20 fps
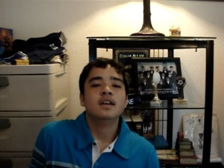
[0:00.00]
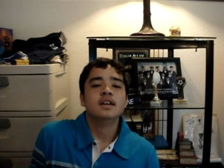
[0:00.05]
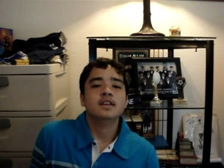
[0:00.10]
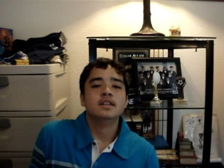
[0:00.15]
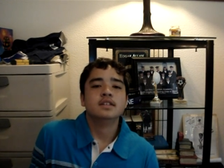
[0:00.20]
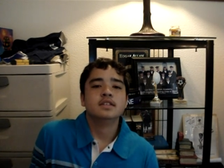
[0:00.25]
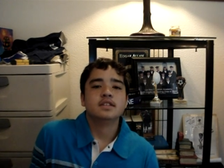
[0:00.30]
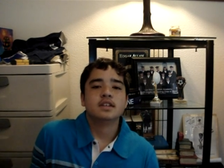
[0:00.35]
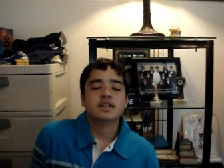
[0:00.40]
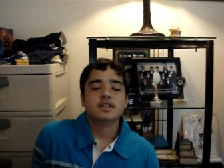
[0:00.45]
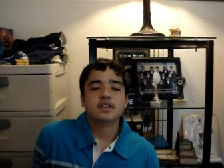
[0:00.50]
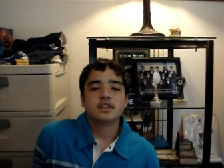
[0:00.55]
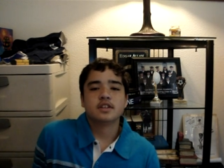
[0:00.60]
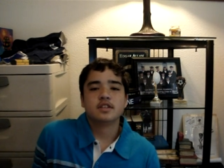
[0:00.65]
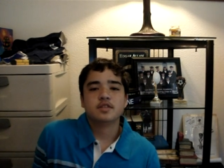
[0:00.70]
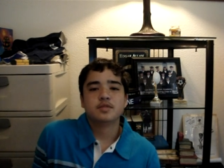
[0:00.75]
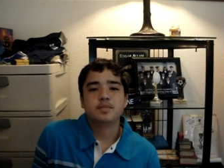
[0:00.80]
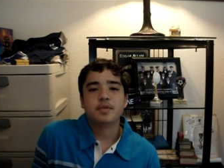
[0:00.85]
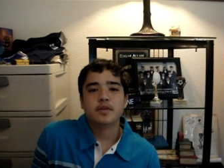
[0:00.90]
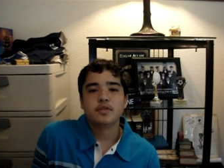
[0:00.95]
since I took a
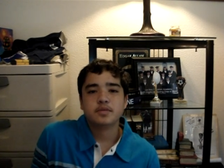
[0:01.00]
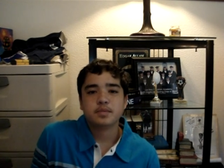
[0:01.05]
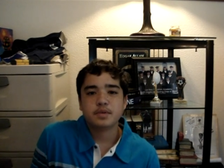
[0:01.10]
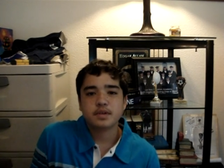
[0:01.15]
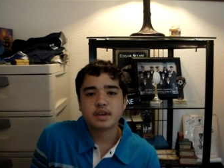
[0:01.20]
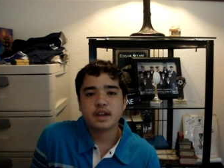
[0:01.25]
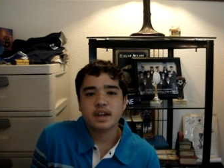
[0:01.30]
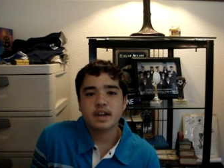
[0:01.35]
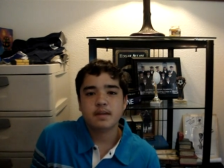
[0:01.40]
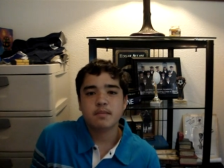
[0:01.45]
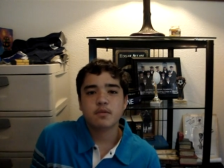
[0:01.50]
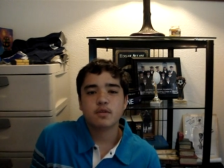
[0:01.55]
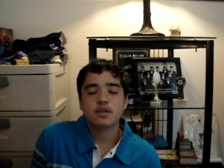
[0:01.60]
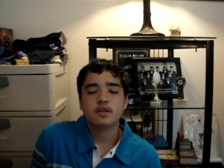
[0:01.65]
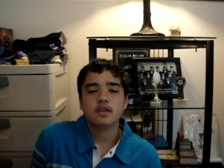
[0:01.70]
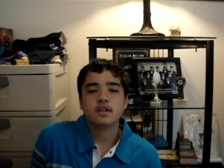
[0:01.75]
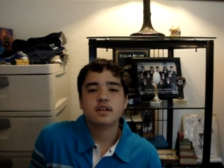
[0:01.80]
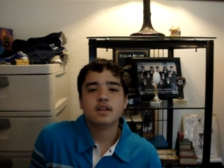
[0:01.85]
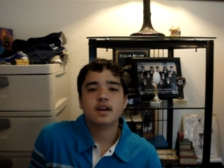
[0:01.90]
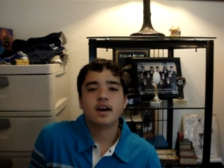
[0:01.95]
disposable
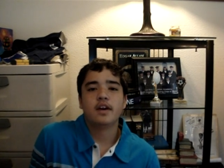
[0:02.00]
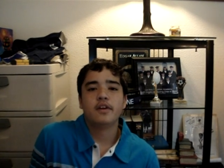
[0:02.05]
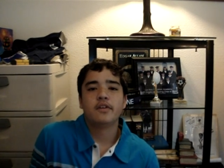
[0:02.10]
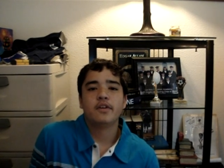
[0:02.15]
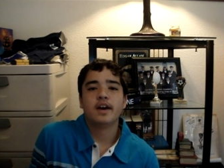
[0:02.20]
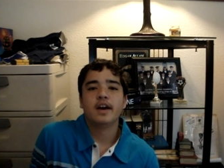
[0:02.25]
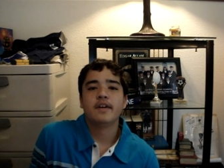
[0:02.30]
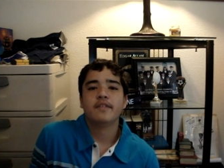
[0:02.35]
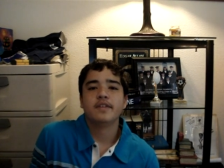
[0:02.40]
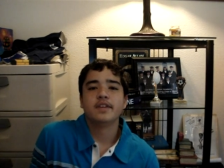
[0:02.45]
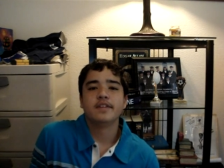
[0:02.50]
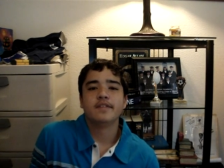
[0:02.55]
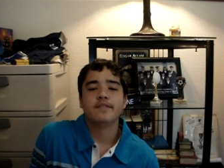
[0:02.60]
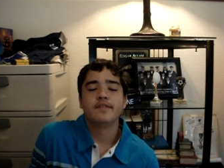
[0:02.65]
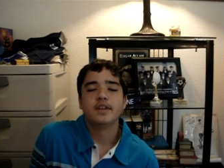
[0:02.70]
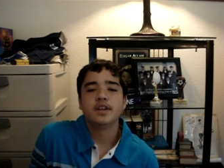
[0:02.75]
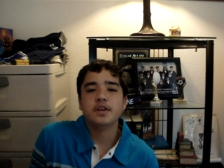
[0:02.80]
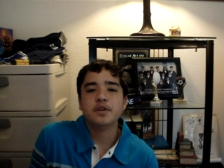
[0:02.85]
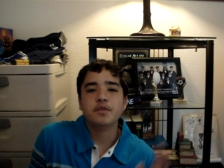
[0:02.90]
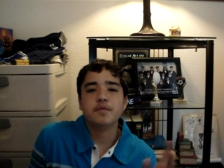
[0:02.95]
camera, I don't have any
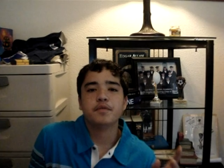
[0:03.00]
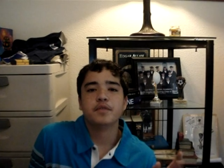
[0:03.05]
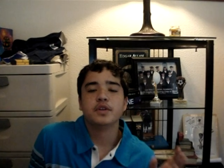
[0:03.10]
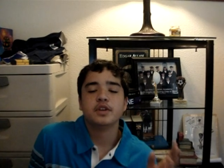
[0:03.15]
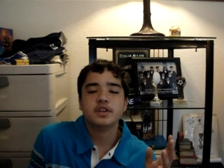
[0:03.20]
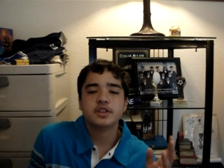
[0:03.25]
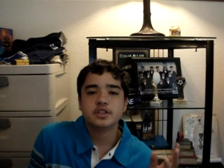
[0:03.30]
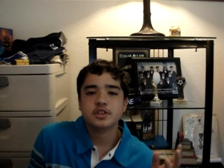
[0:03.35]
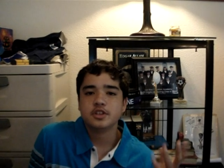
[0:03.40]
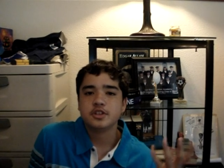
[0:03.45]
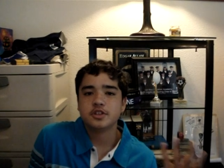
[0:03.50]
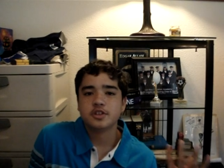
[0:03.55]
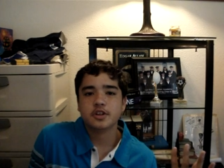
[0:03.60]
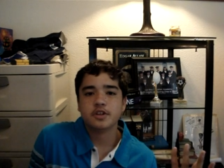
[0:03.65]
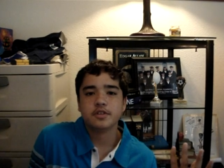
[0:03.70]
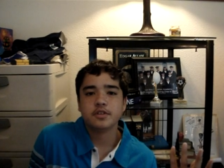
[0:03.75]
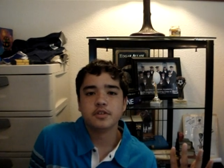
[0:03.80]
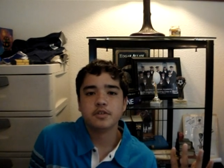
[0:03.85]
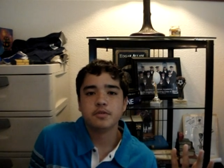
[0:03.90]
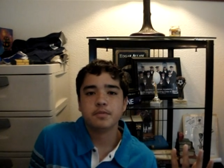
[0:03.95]
video footage to show
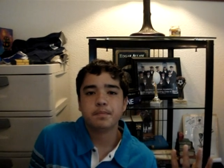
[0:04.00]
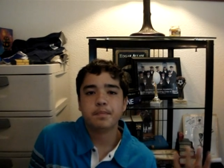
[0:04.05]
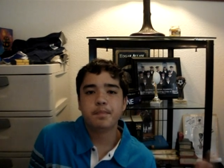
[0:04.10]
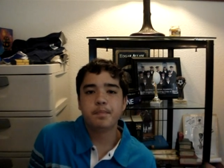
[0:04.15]
you,